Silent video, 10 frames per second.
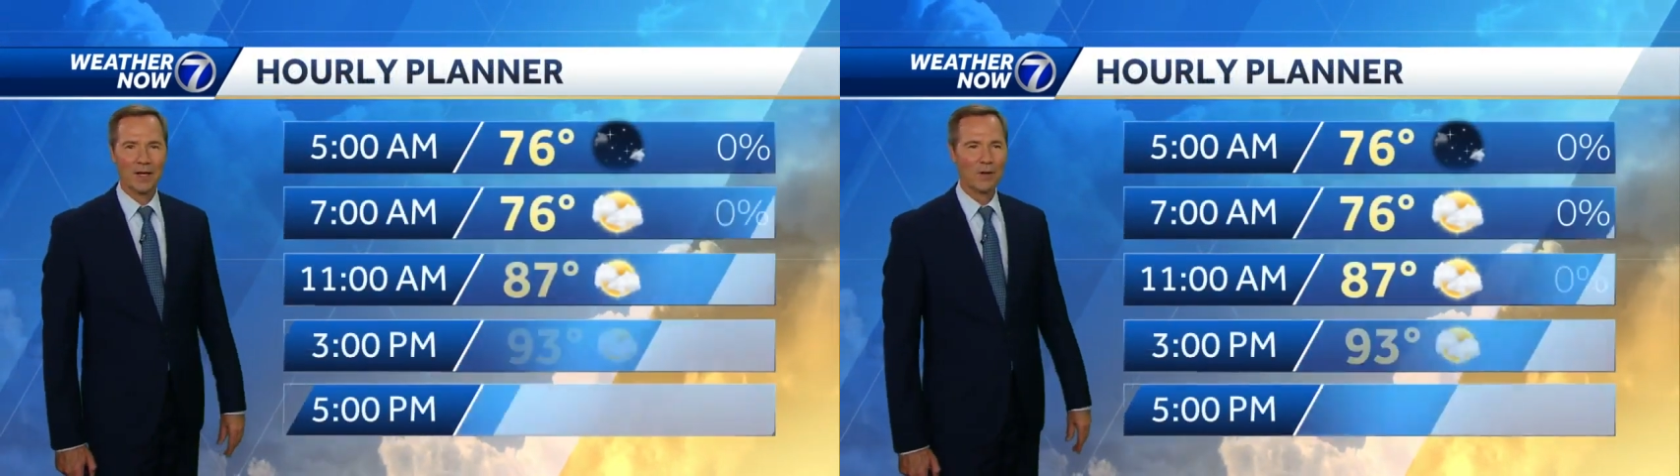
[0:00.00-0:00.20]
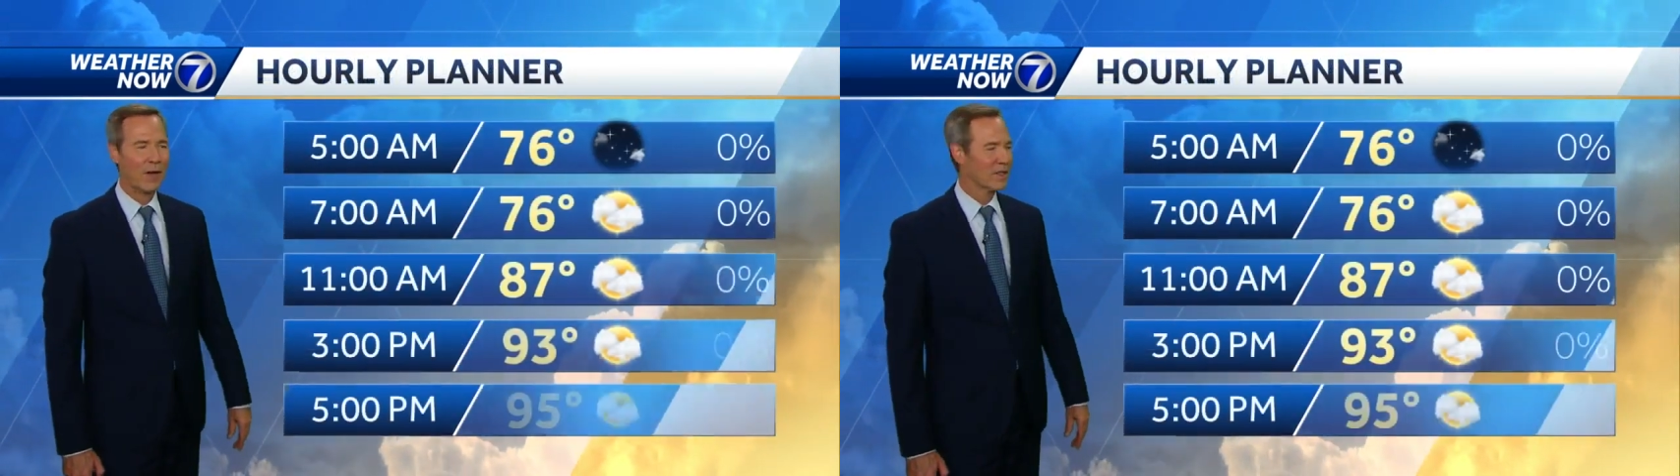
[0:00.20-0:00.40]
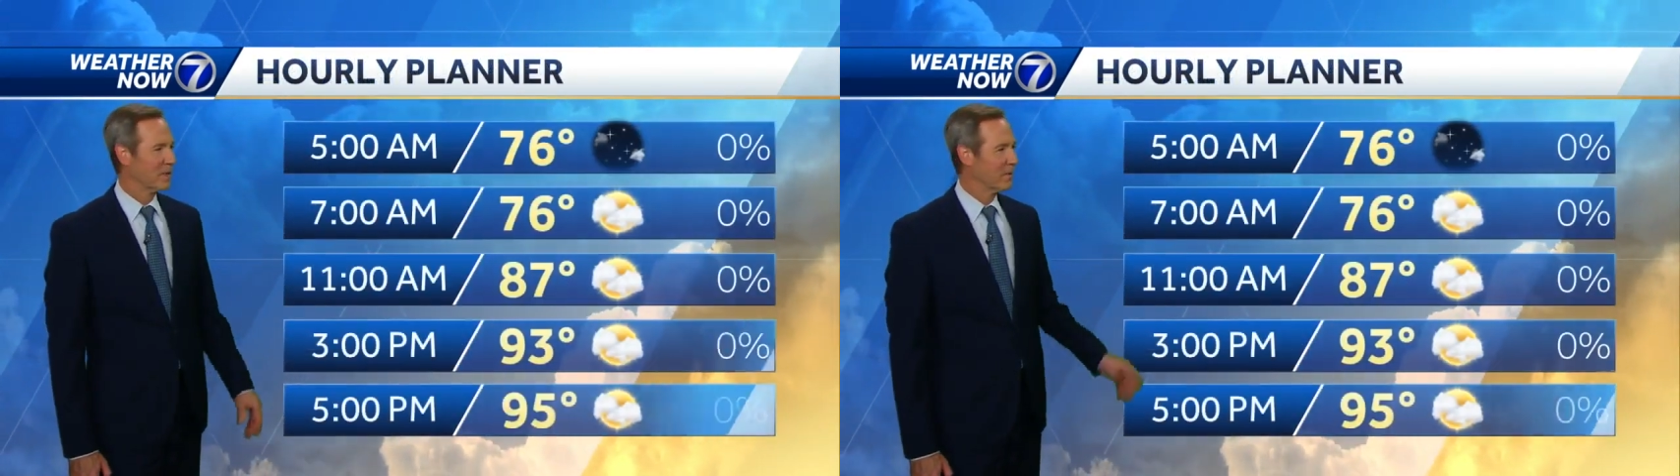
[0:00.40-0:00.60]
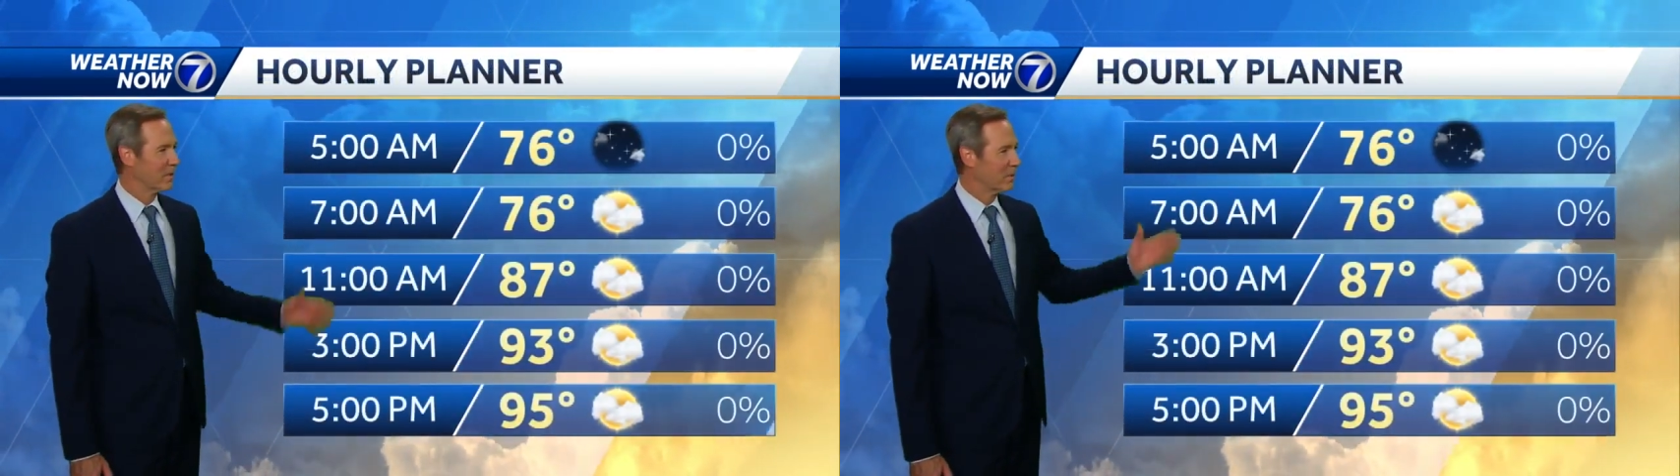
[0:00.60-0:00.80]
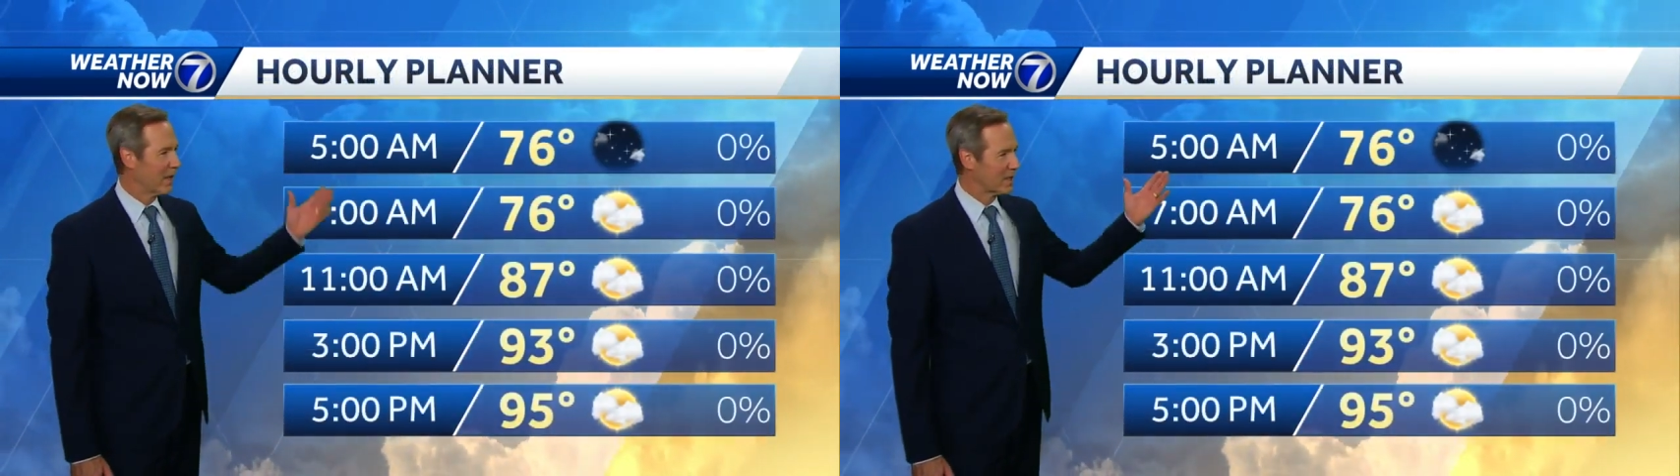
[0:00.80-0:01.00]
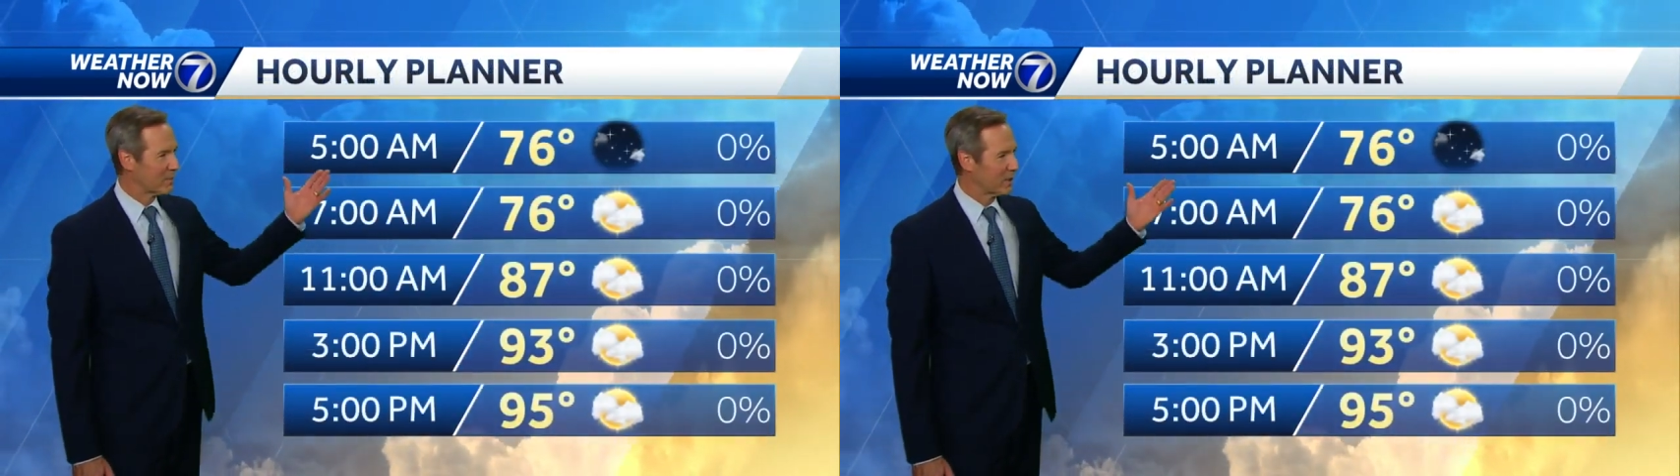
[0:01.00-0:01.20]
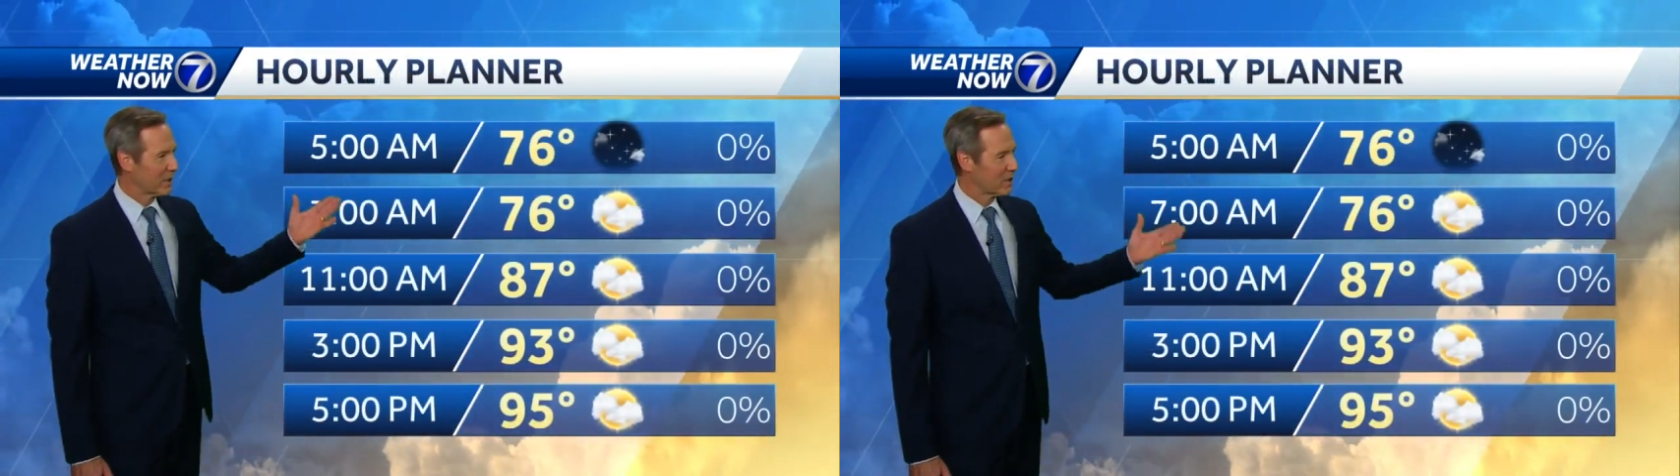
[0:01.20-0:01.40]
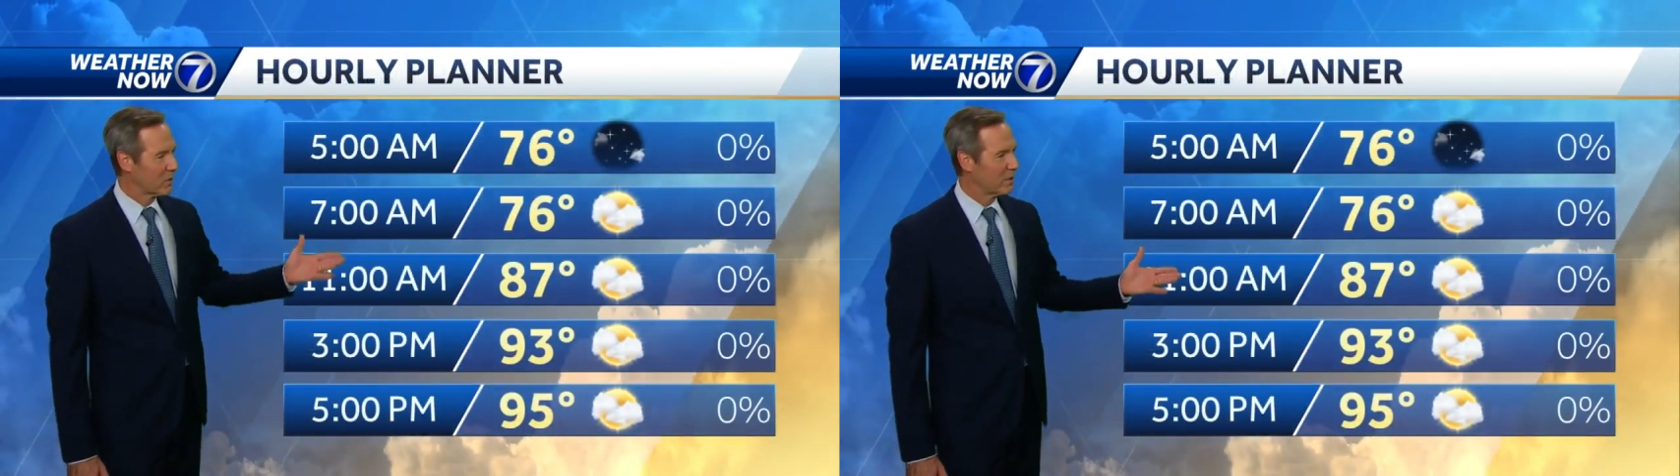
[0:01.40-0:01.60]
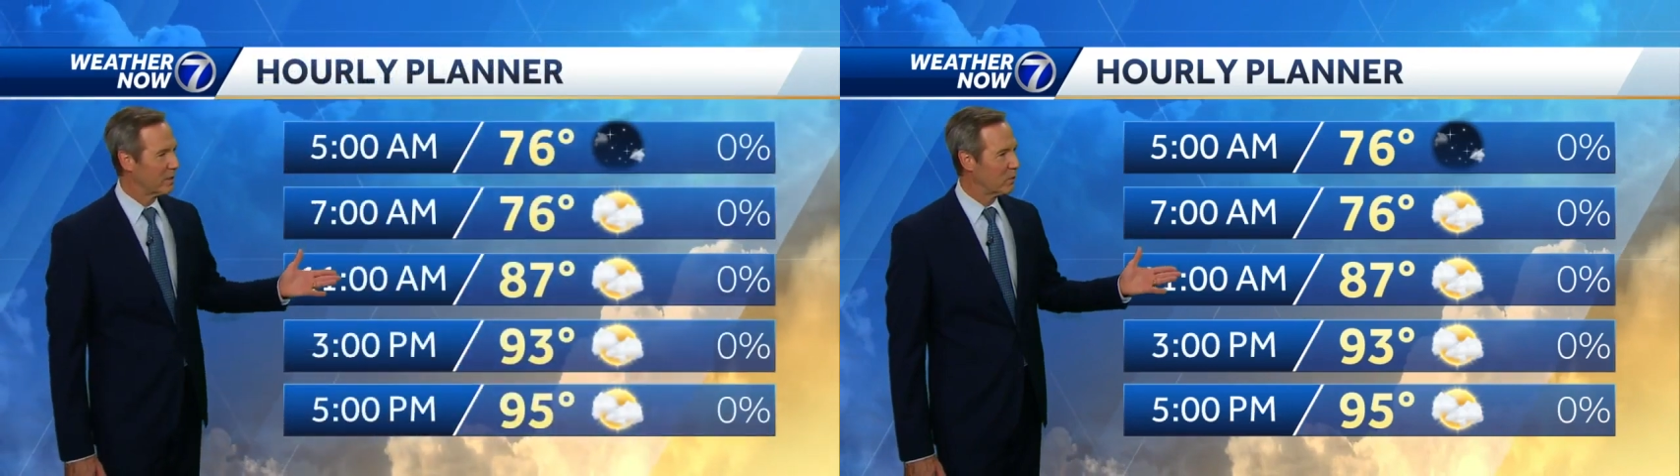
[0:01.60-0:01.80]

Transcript: across the Midwest, but extremely